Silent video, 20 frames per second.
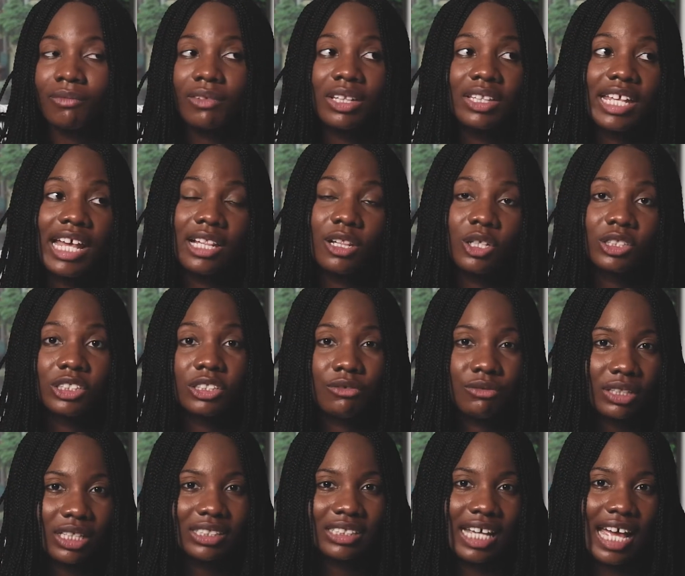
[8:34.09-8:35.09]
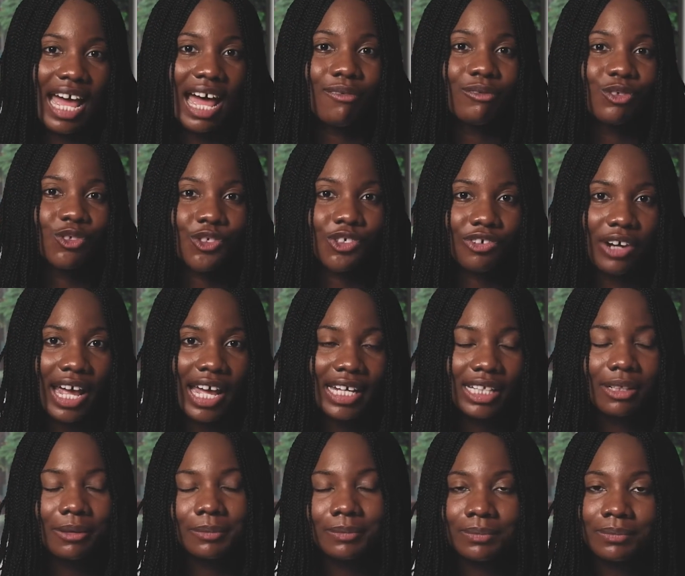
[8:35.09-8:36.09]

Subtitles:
There are lots of things I haven't tried.